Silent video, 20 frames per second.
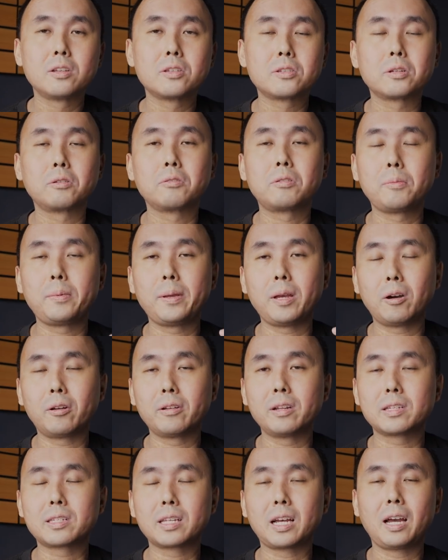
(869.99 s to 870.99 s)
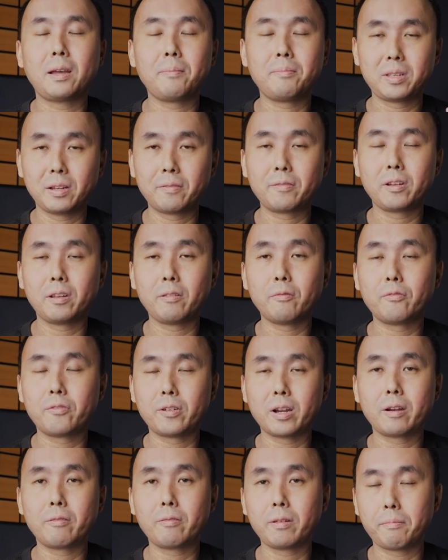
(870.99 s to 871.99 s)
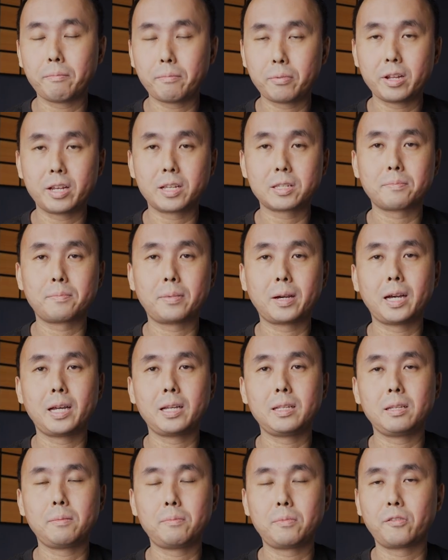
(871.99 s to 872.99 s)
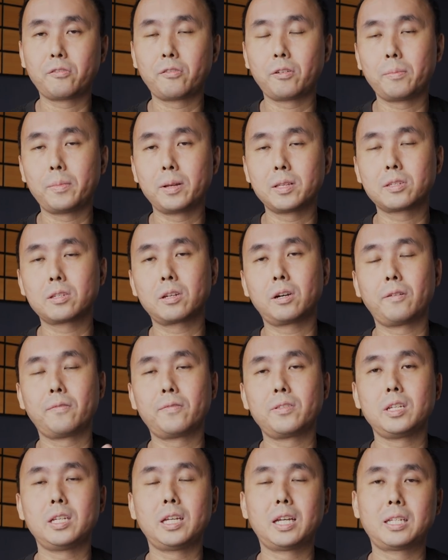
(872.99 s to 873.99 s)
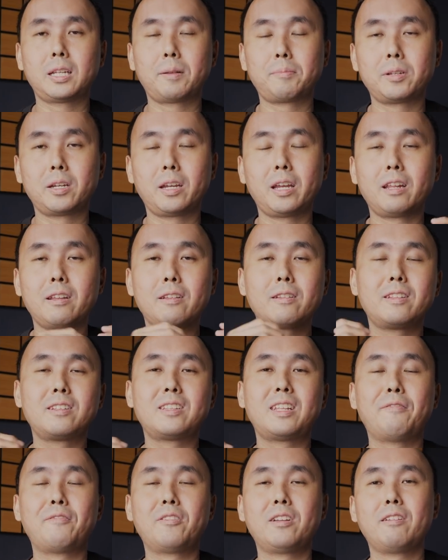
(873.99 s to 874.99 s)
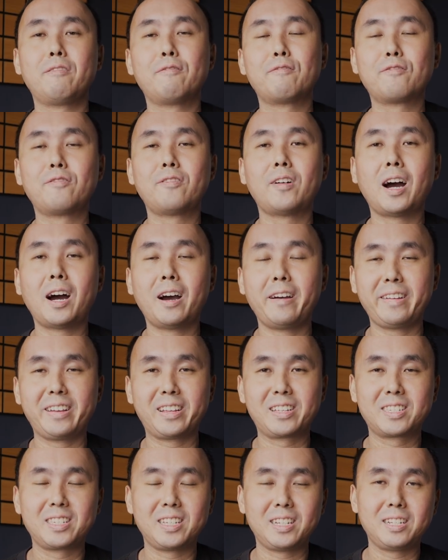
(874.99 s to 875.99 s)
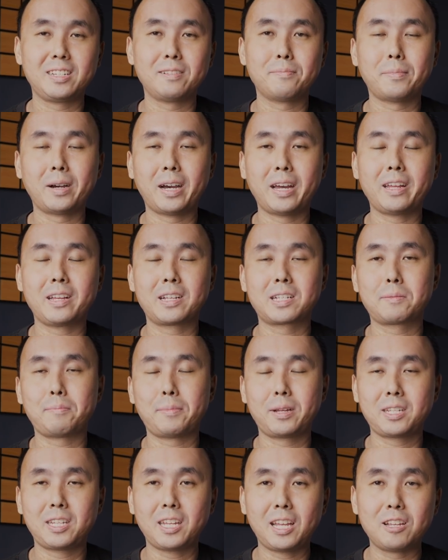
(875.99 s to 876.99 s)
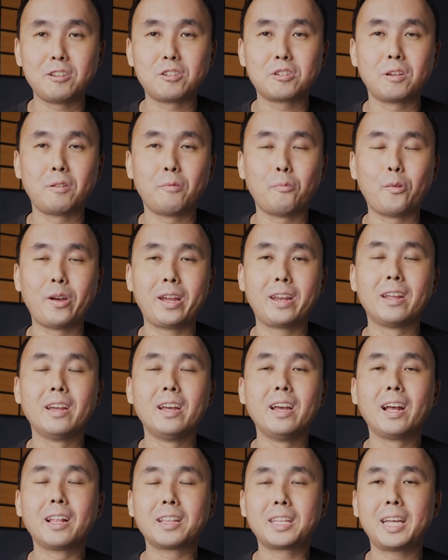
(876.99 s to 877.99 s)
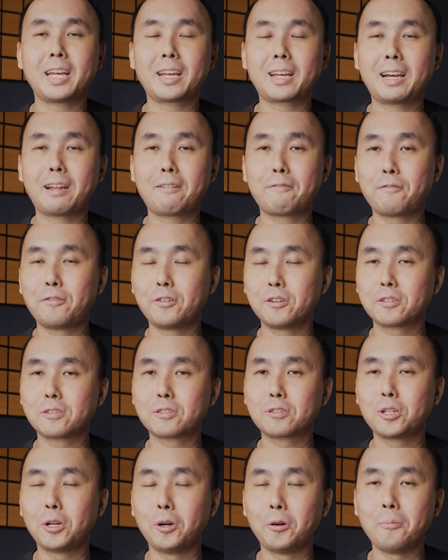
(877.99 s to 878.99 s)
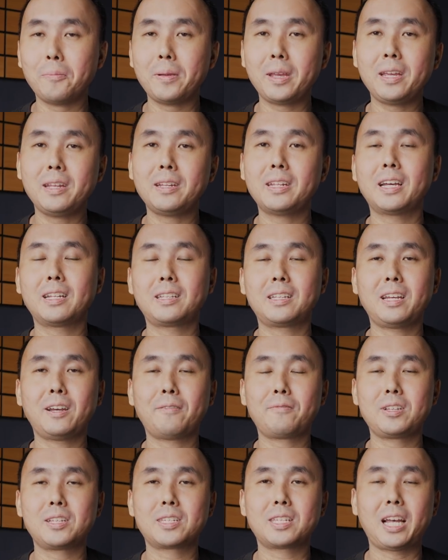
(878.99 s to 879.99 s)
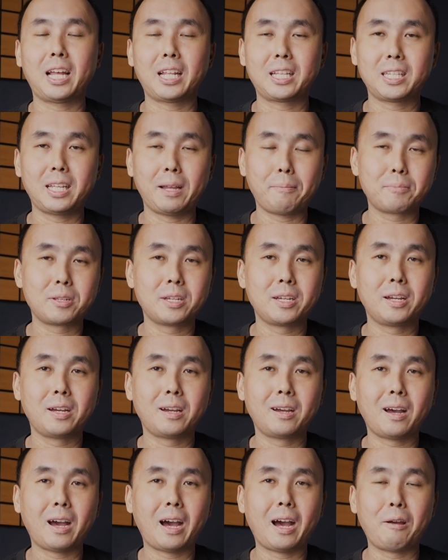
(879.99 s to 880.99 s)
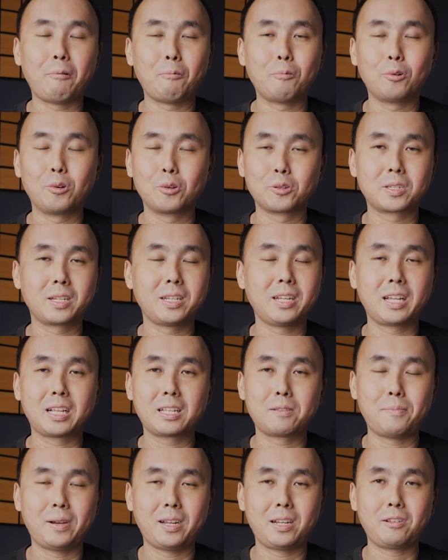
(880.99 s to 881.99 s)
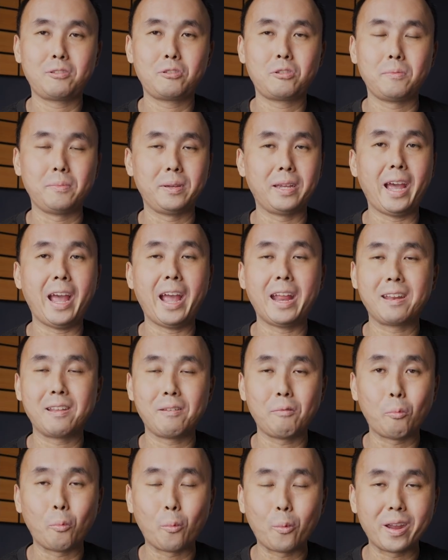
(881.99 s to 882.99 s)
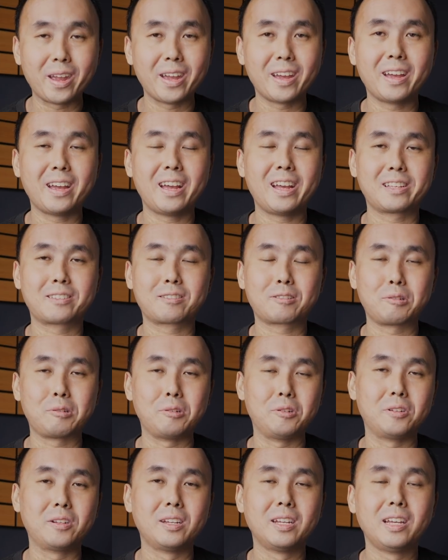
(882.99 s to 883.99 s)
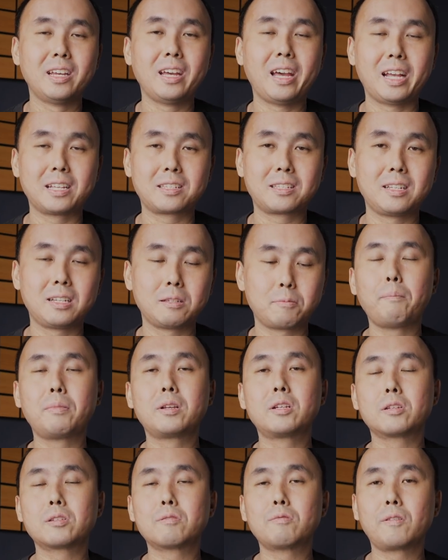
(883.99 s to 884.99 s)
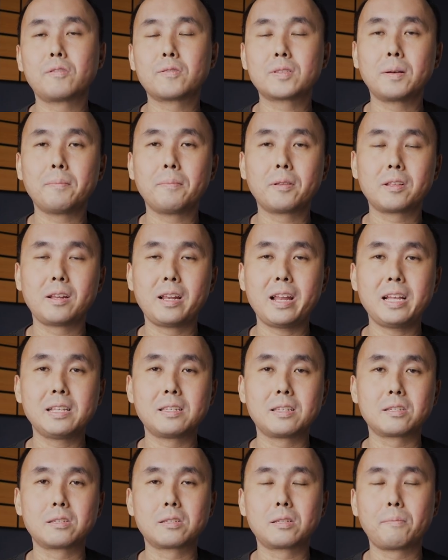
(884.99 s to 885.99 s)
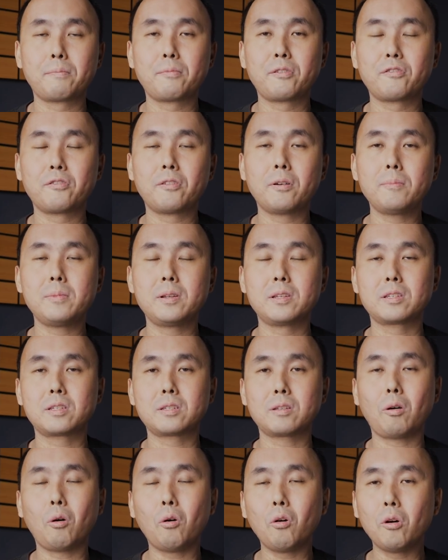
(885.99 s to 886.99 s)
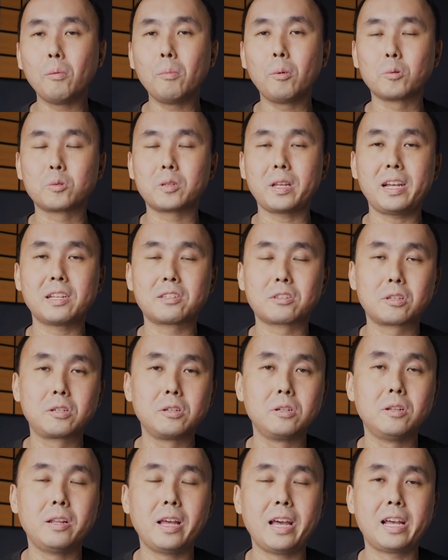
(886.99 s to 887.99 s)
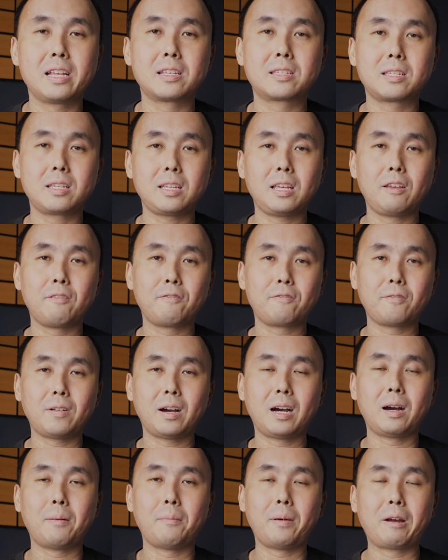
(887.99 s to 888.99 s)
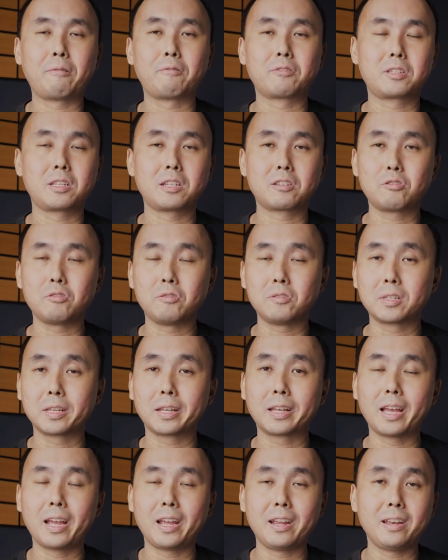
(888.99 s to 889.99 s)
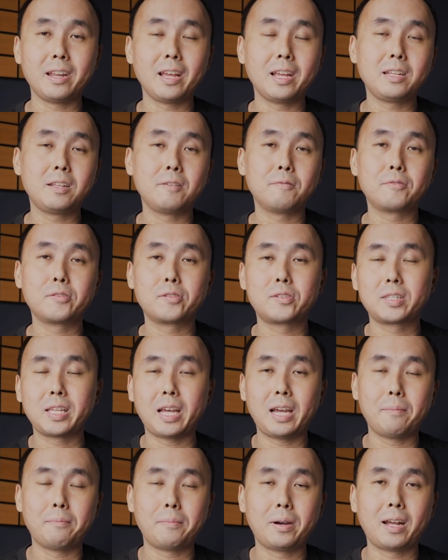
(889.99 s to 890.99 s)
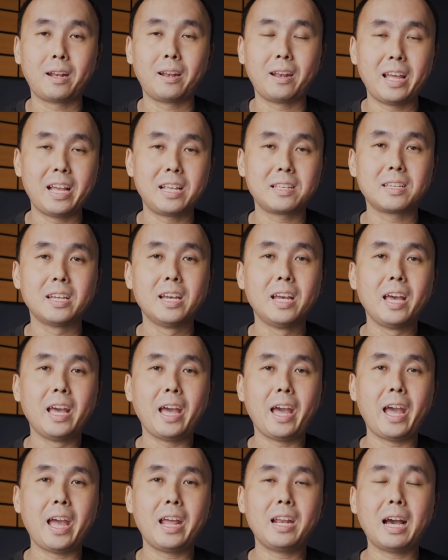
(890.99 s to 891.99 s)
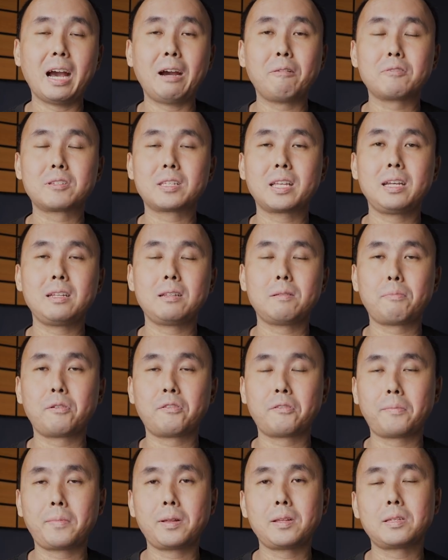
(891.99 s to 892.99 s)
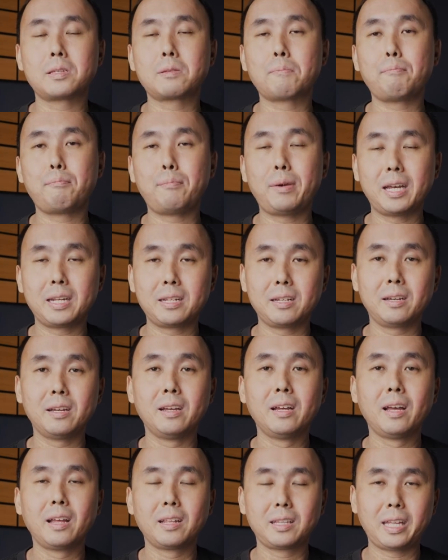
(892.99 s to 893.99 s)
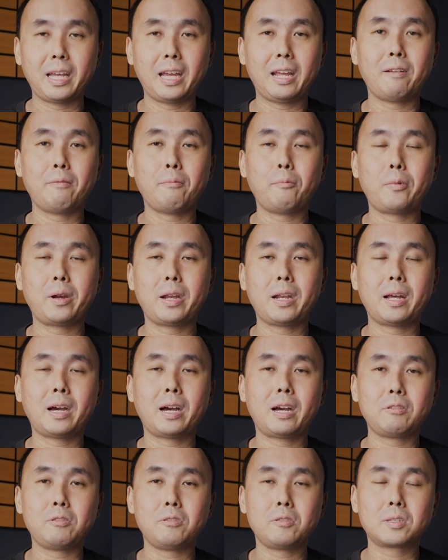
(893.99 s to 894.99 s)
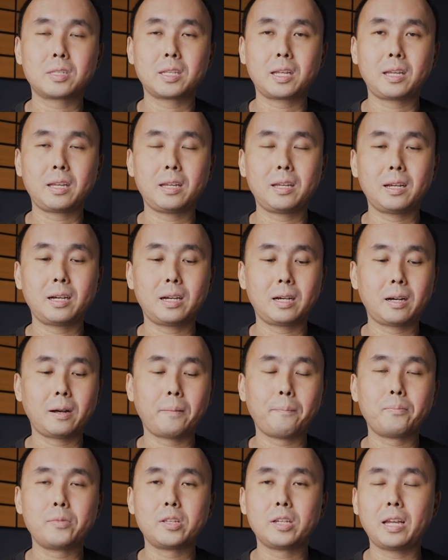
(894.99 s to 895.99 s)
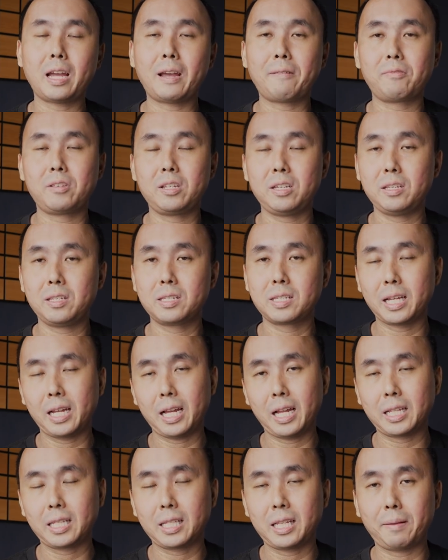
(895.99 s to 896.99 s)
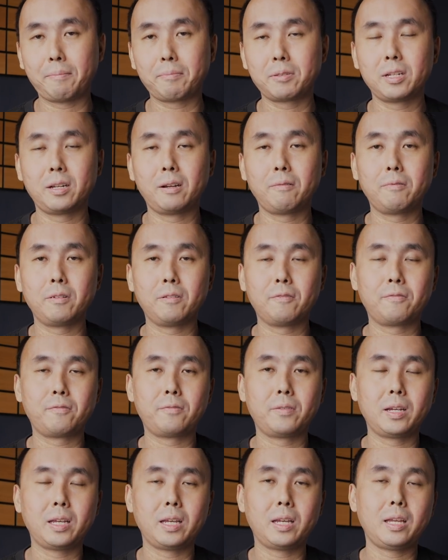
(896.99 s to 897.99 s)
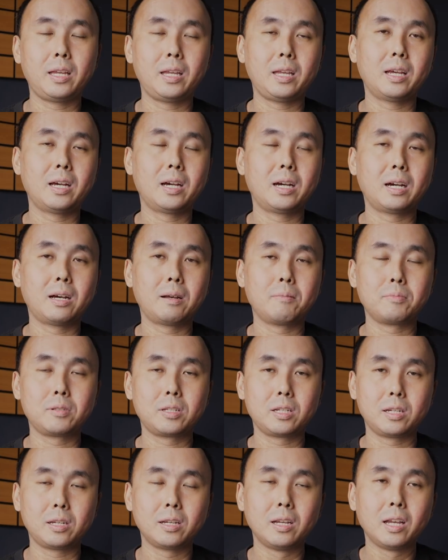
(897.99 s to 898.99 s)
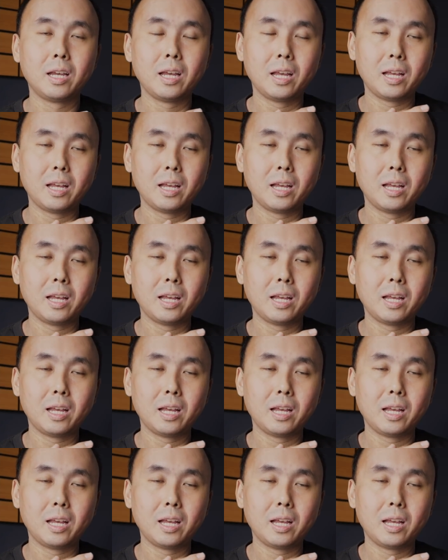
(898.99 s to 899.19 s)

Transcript: So to be honest, I'm definitely very impressed by the performance of the adapter. It definitely far exceed my expectation when TechArt first told me that they have this adapter I wasn't expected to be anywhere as good as this because with some of the lenses the performance is almost as good as if um, I was just using a native Z-mount lens and I would say the performance is better than when I using um, the FTZ adapter with a um, the